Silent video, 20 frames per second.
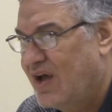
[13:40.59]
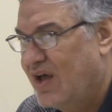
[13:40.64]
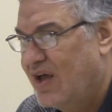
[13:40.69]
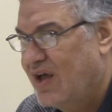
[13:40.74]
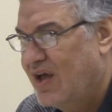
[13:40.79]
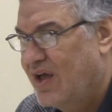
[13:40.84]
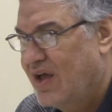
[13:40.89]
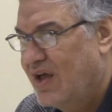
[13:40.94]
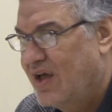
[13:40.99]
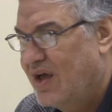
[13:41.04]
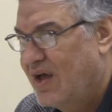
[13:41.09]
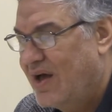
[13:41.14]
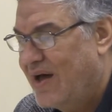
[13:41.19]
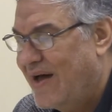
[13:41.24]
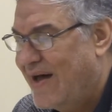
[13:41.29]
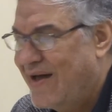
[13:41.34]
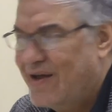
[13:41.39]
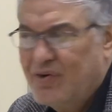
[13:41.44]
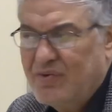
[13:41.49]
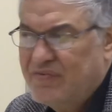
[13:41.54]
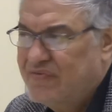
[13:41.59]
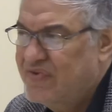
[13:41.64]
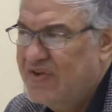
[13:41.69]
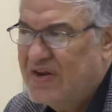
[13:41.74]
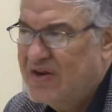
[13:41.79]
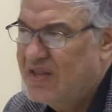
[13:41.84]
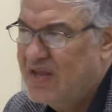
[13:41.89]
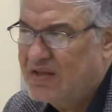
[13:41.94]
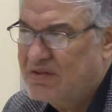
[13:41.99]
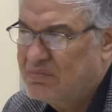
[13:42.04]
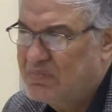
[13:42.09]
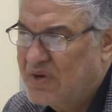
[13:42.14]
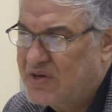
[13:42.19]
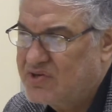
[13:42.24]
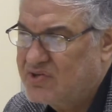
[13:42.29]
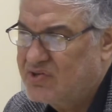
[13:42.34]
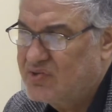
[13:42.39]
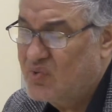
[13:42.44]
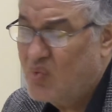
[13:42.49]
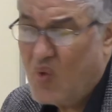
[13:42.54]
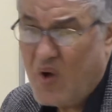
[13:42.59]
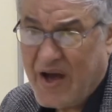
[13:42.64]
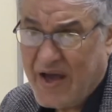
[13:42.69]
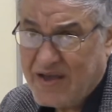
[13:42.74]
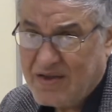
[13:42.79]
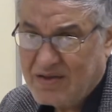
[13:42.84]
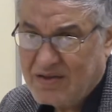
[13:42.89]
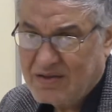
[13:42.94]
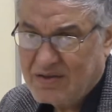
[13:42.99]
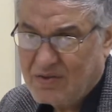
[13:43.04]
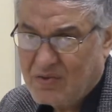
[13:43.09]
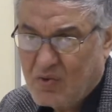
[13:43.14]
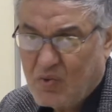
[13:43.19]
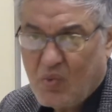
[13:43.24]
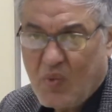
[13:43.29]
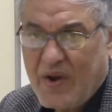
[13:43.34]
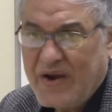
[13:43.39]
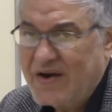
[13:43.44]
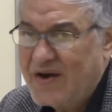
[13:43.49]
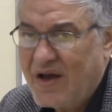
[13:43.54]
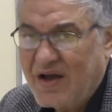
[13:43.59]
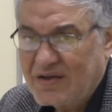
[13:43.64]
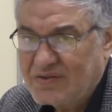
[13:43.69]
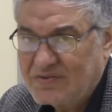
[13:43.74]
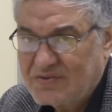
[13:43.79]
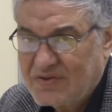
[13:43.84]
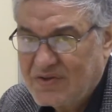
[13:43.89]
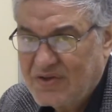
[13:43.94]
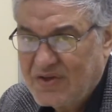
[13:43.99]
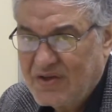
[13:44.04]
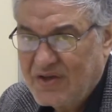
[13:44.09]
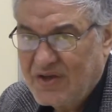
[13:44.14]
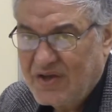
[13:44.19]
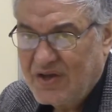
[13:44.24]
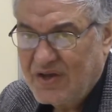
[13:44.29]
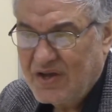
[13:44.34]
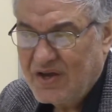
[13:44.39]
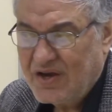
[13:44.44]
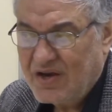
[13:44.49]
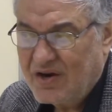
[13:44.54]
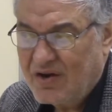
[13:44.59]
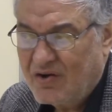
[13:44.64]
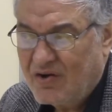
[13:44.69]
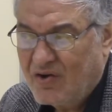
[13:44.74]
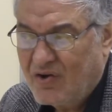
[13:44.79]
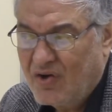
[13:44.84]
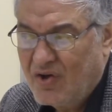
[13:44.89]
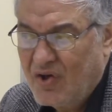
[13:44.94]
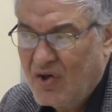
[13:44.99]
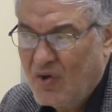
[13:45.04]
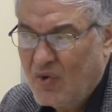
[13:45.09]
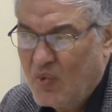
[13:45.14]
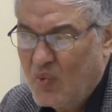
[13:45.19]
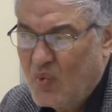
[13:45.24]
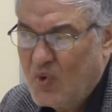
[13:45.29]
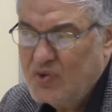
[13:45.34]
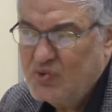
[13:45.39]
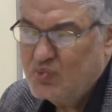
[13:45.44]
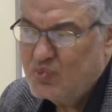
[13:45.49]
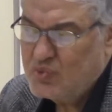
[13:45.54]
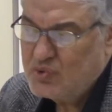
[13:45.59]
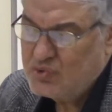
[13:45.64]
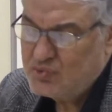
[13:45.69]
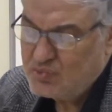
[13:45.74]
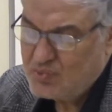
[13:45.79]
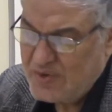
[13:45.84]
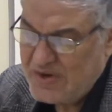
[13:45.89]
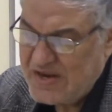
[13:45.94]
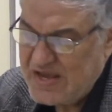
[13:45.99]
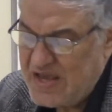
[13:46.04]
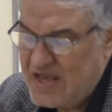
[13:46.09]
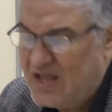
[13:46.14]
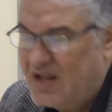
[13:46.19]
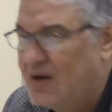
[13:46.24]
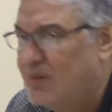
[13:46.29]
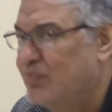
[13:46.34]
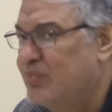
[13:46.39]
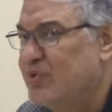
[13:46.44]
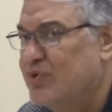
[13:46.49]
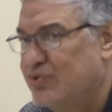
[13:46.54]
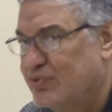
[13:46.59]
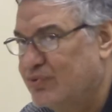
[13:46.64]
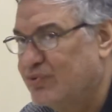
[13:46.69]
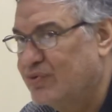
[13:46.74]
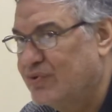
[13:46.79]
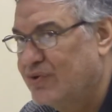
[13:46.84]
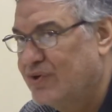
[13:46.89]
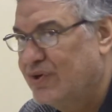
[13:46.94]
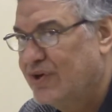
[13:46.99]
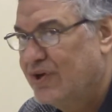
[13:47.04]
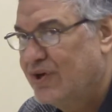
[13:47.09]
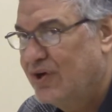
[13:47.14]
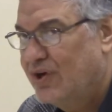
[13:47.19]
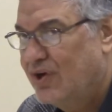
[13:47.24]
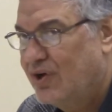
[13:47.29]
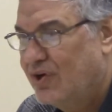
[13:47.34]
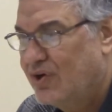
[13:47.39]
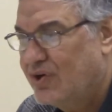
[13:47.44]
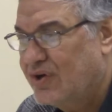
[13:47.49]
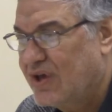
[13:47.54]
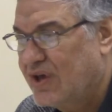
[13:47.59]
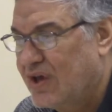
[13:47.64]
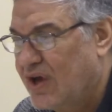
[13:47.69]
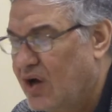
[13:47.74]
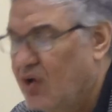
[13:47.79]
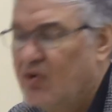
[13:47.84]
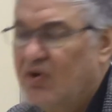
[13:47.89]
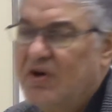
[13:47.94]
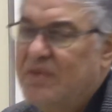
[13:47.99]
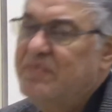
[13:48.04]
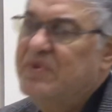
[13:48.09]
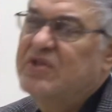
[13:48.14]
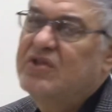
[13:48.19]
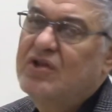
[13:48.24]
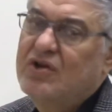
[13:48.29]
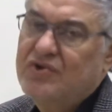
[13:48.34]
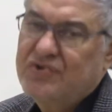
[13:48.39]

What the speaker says: I don't feel that much. Why or why not? You know, what would really help you? Okay, let me tell you something.